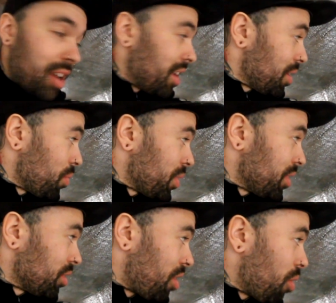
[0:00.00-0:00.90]
it
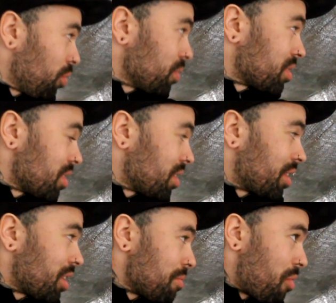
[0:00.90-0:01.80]
will hold
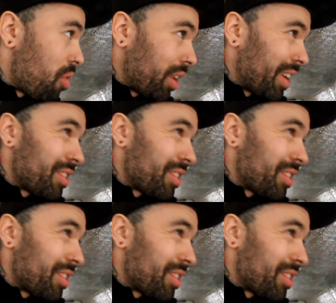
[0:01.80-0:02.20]
them all in,